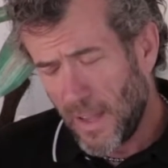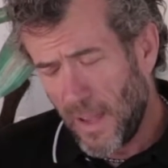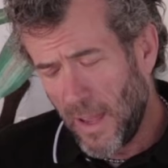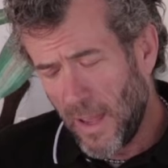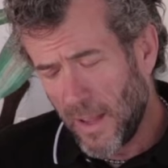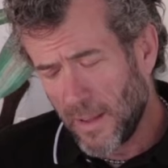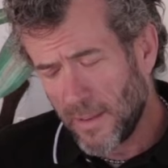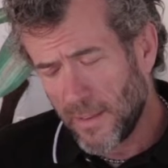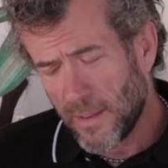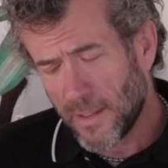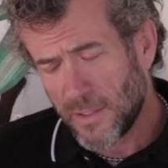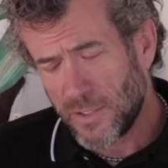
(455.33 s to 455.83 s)

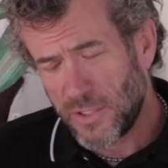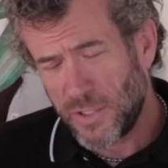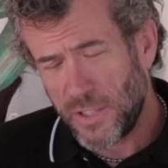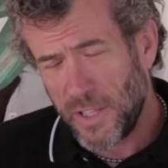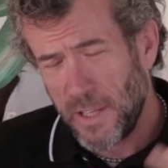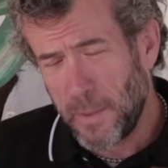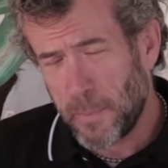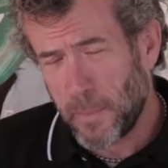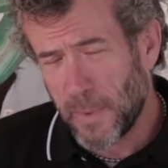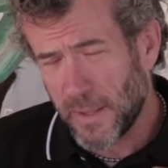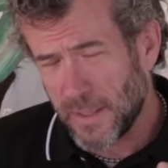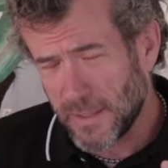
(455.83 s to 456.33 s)
And the
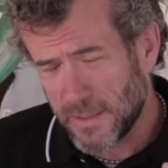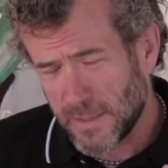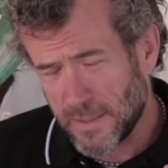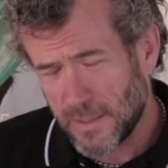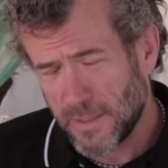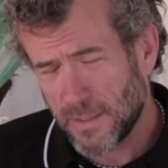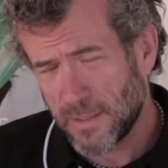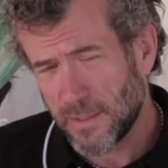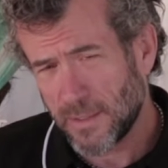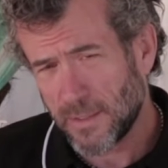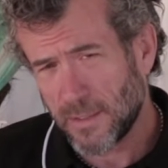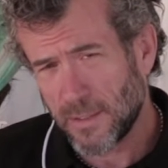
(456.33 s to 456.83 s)

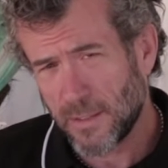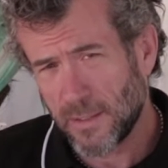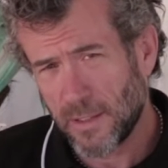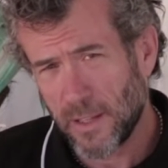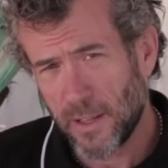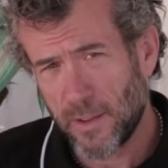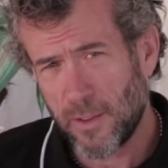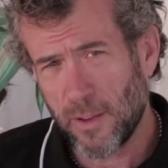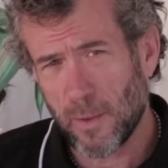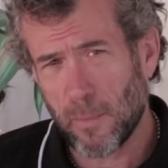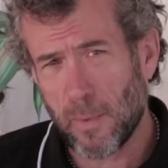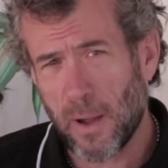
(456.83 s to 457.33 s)
cheapest
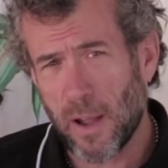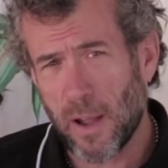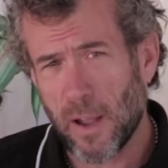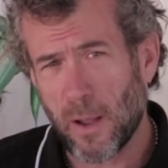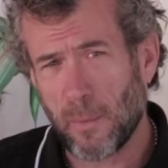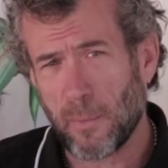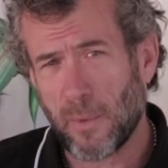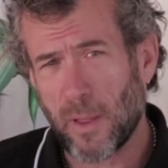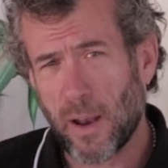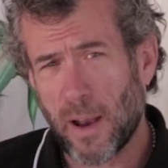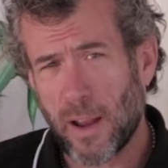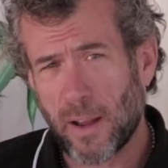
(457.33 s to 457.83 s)
lithium
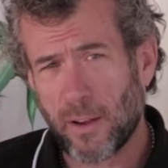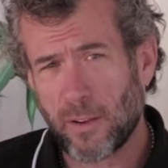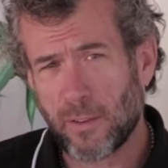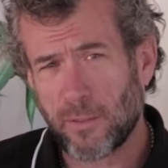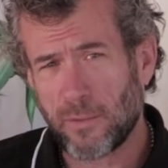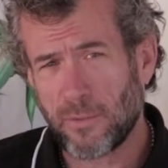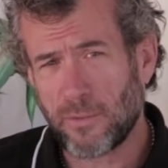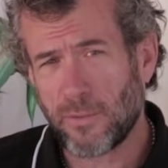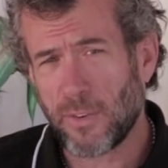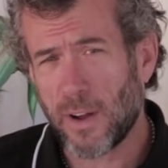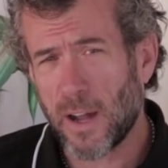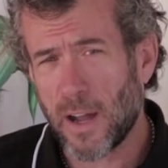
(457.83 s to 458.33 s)
ion that I
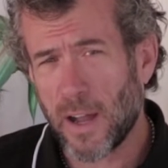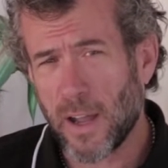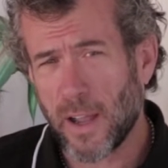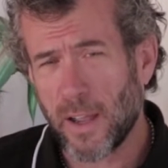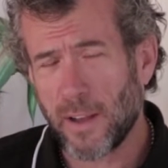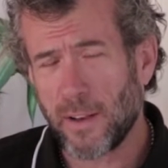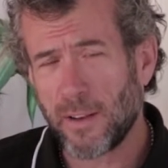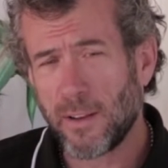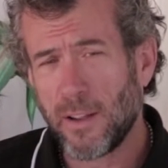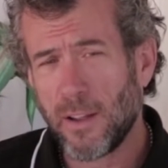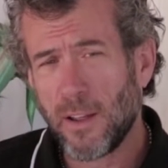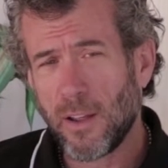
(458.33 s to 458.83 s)
could
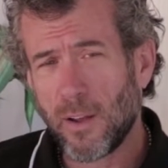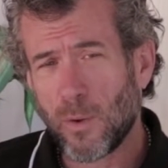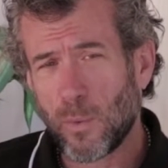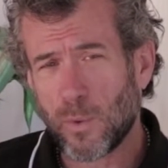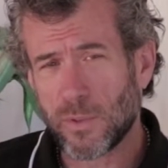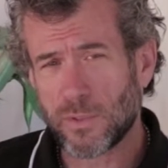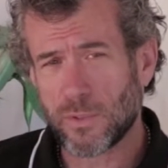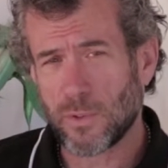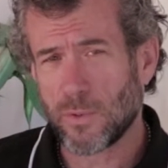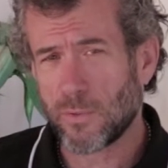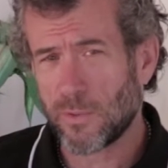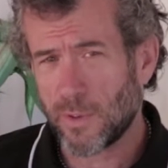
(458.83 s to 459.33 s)
find
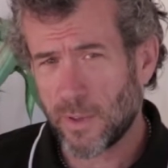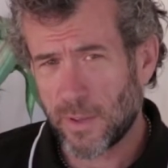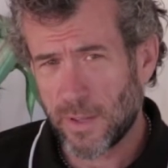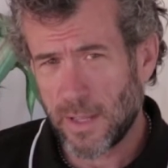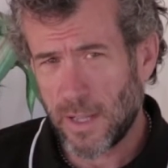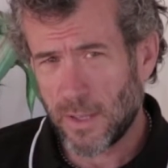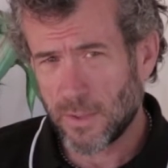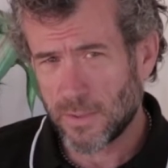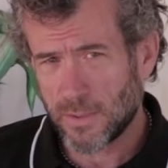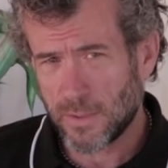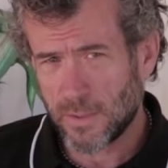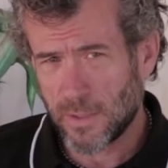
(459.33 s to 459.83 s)
was over
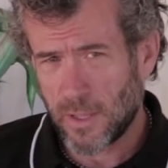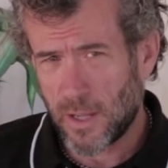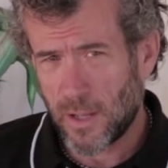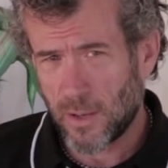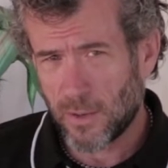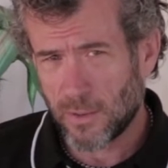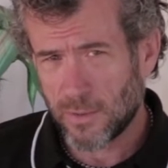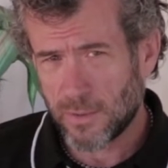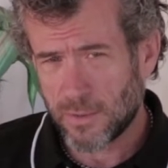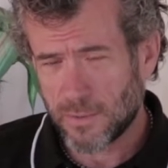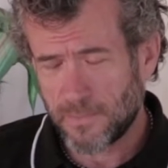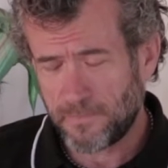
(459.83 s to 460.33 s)

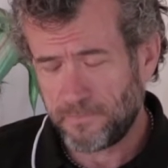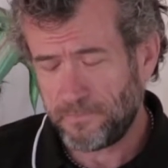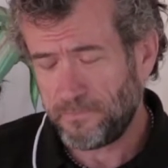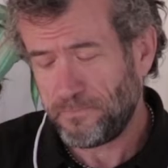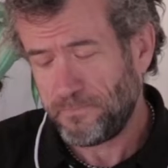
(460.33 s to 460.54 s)
$1,000.